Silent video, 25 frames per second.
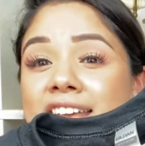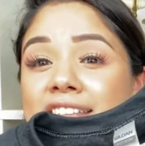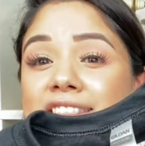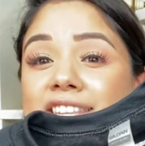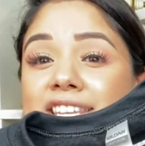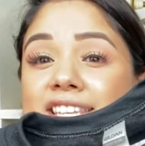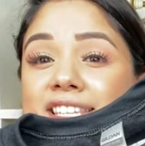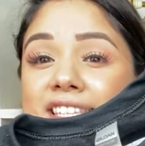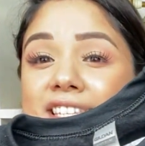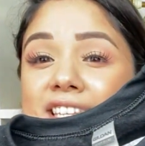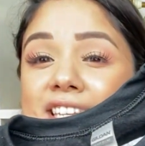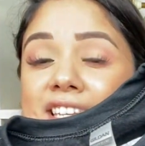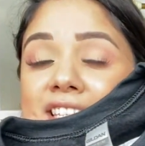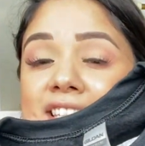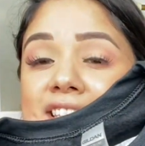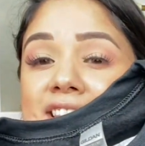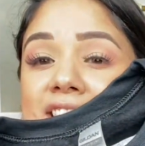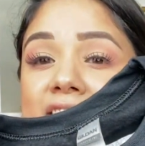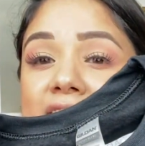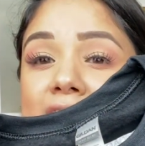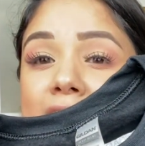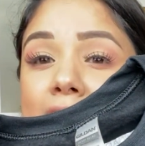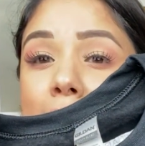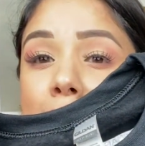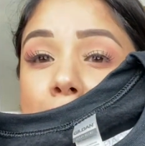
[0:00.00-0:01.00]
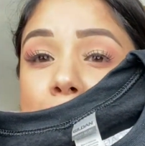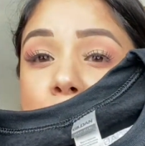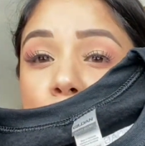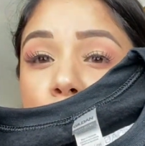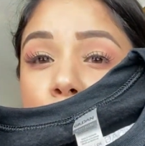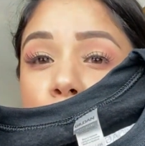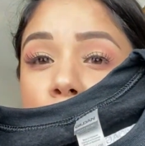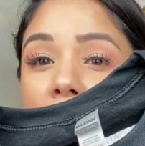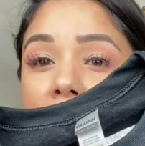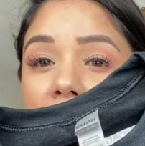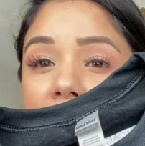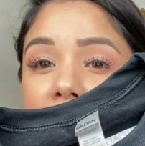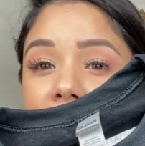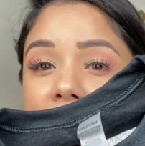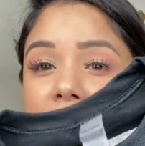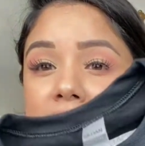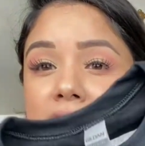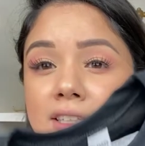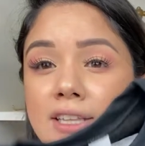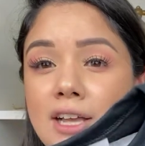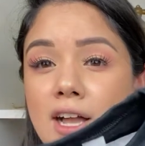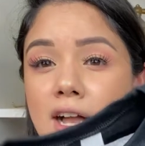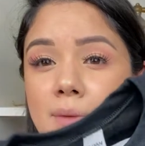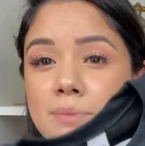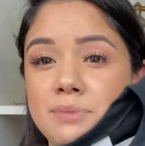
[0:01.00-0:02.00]
This is the Bruja
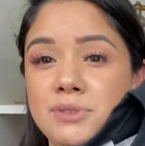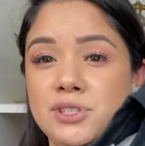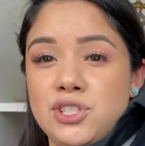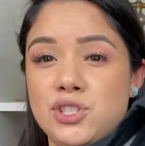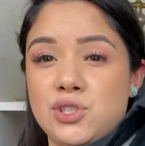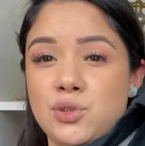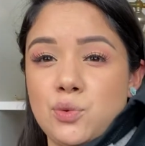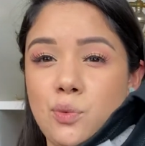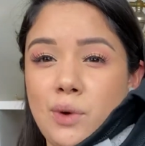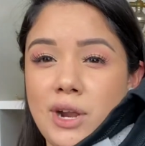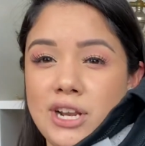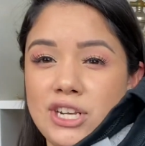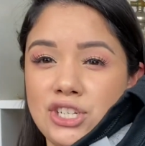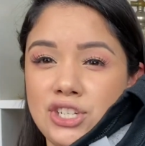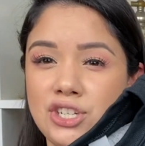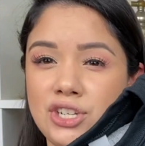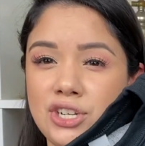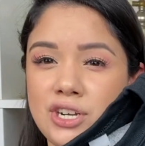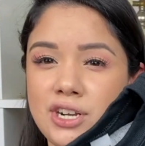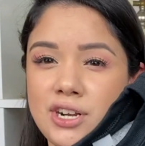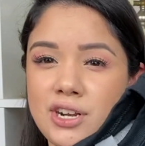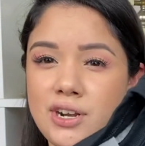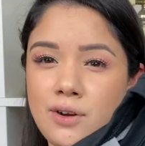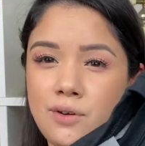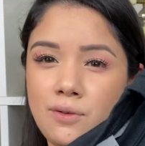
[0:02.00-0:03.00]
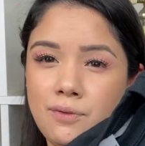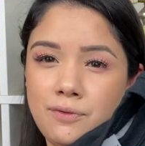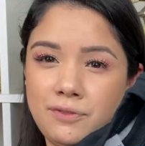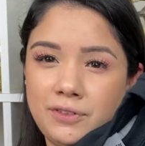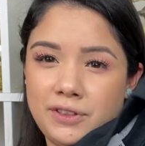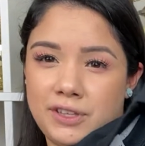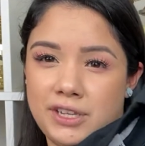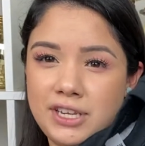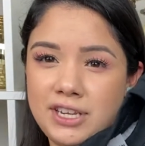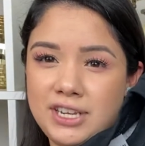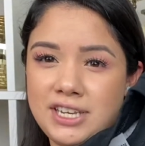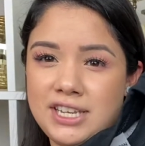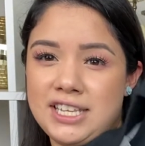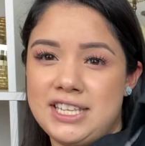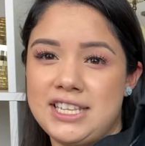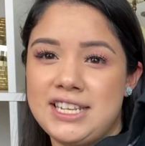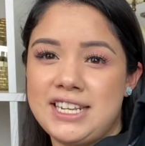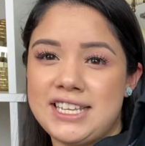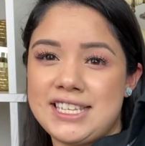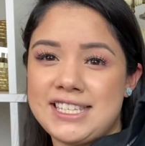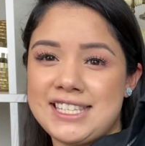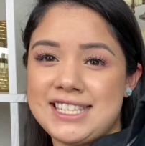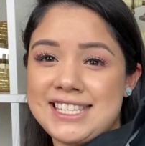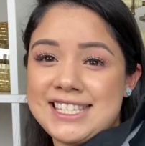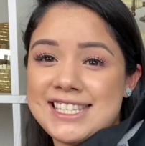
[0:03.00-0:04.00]
Club sweatshirt. Hopefully you
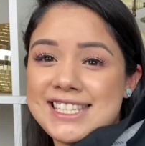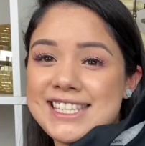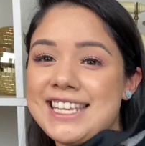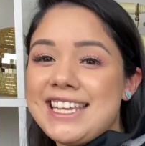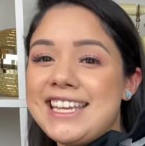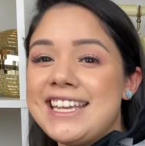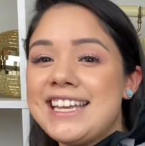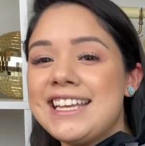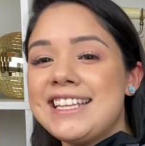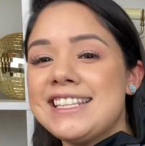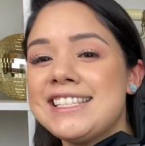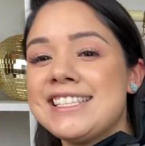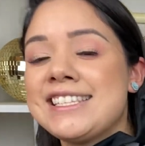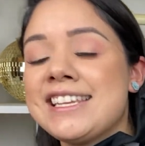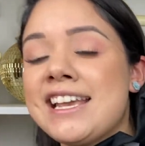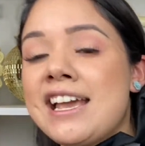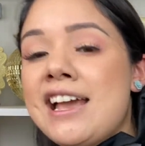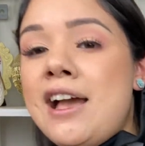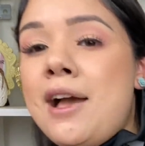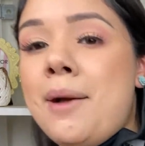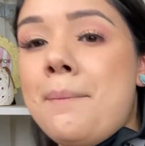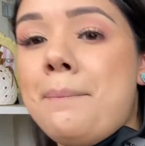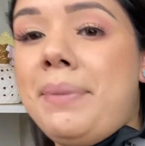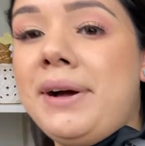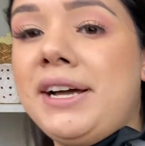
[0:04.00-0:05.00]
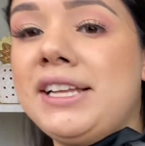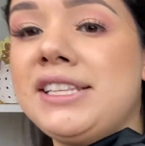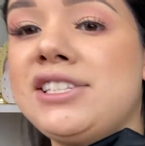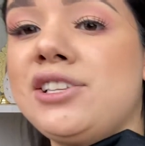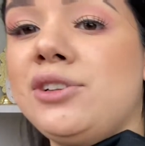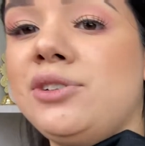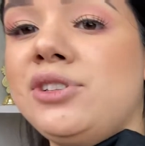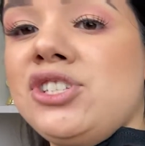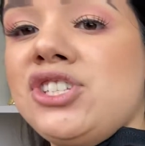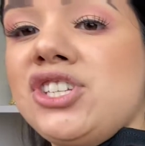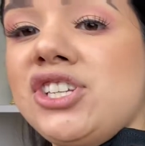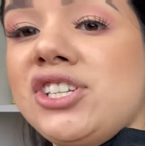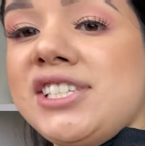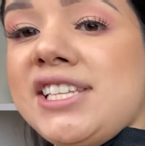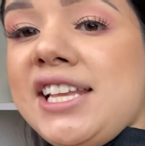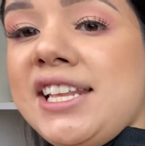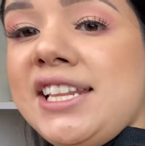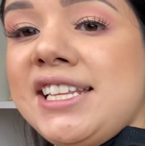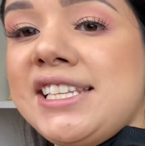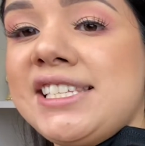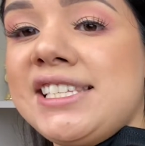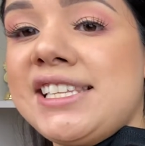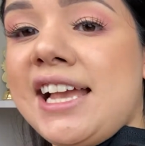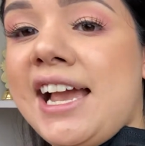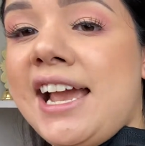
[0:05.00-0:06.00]
can see it. But so it's just on
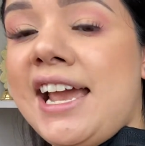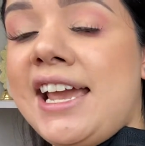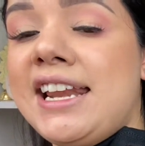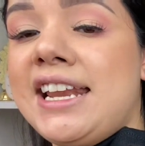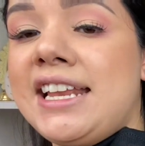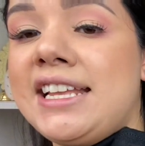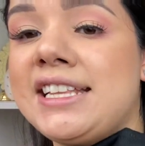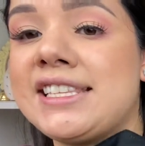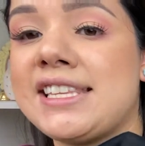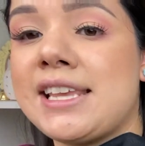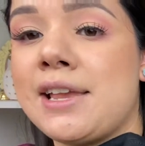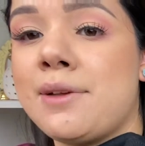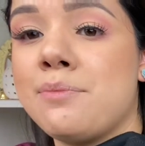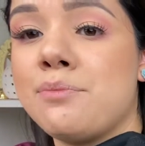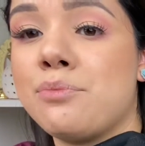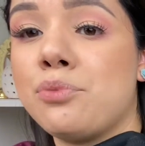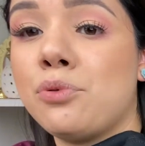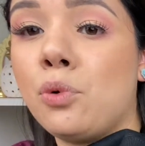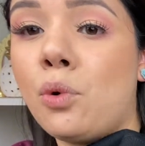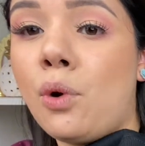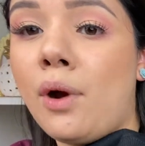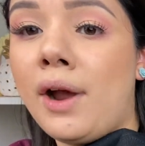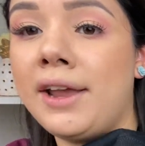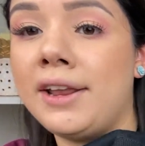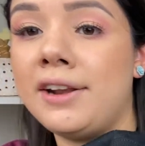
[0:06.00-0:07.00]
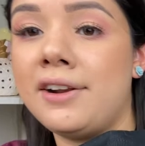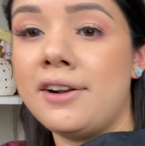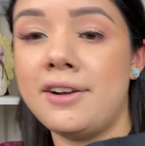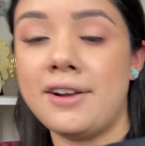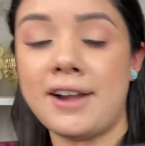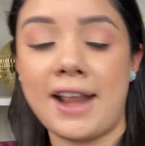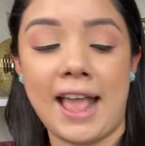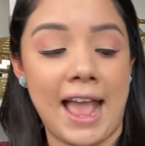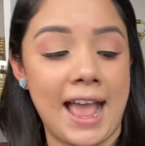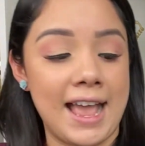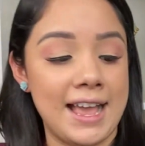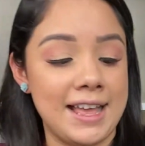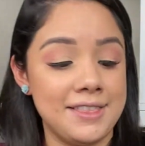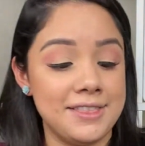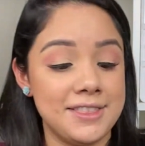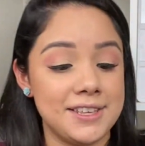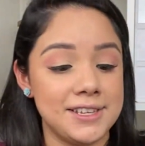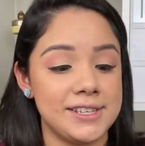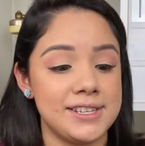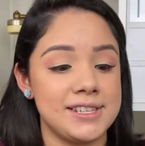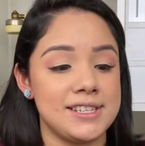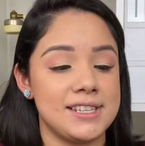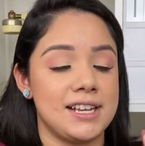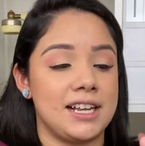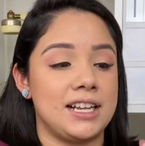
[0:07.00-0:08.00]
the side, it's embroidered. And
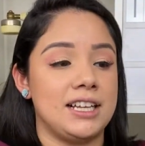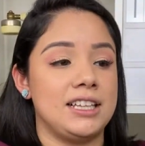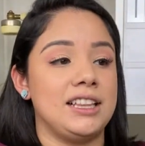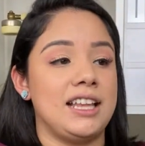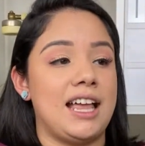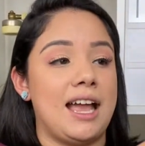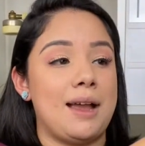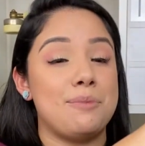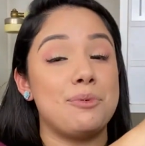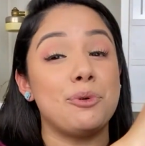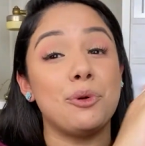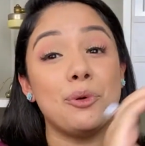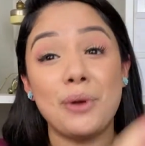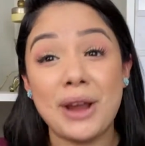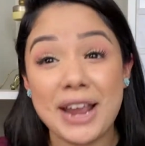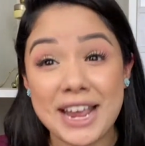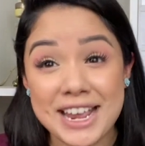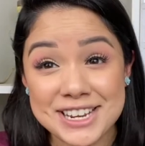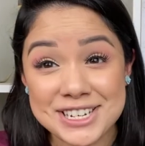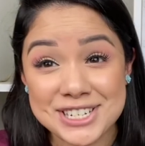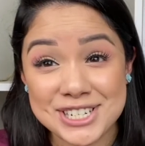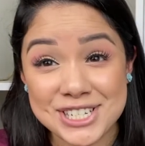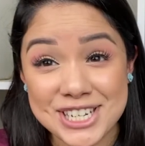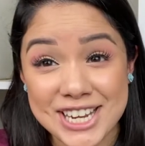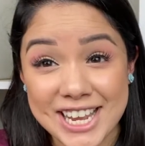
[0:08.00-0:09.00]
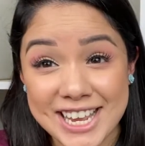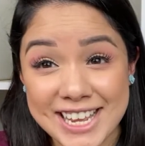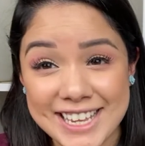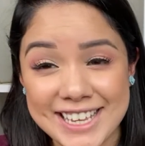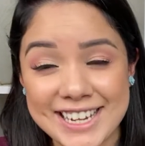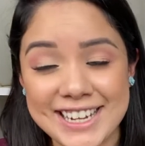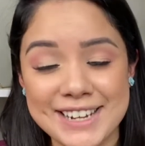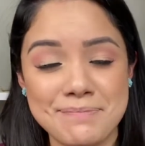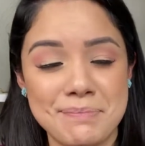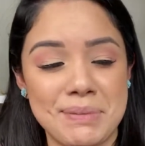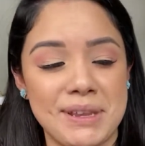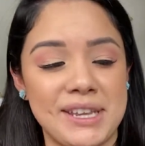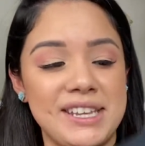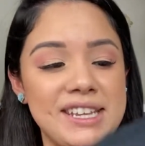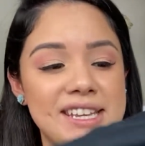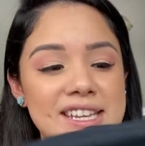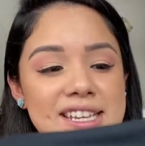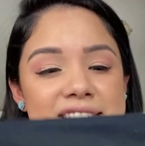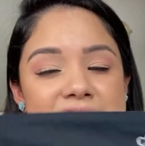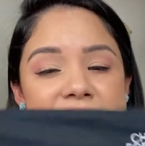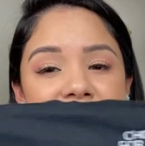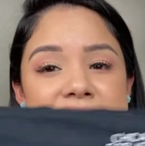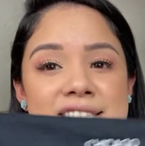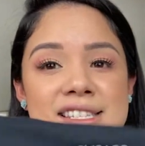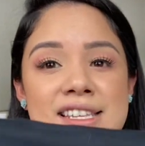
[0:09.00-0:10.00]
this is a collaboration
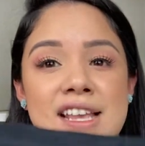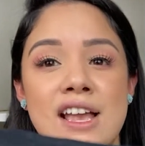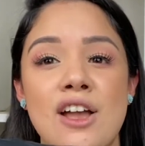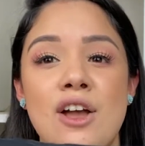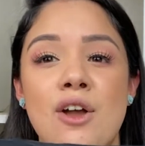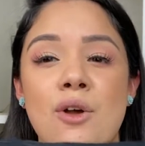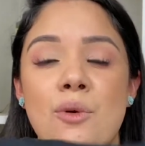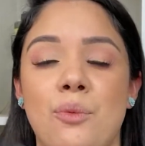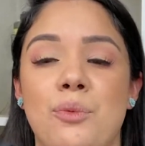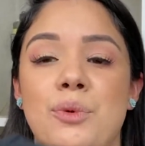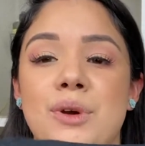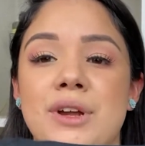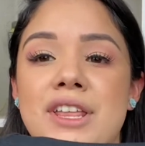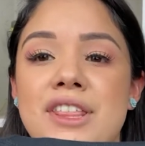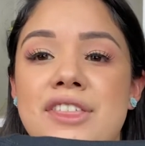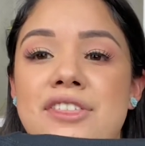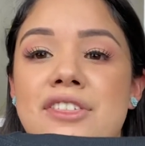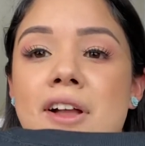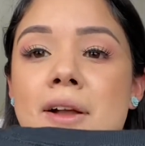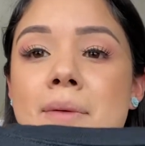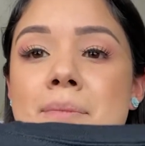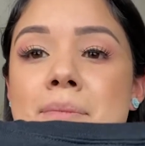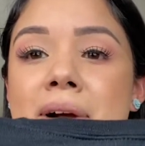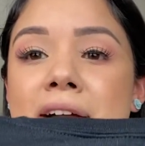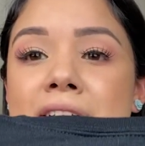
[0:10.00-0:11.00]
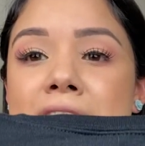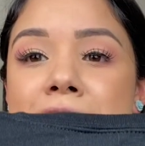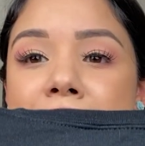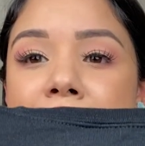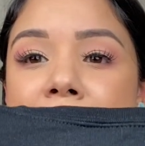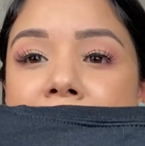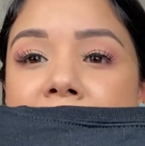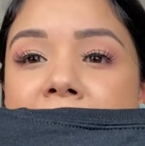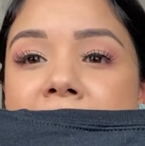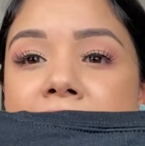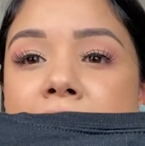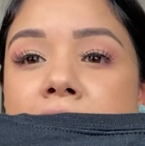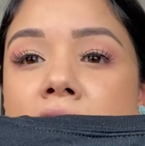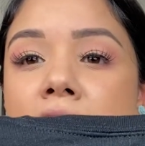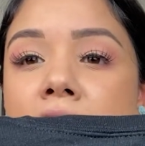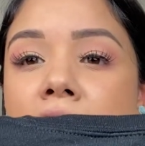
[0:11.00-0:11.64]
piece with my friend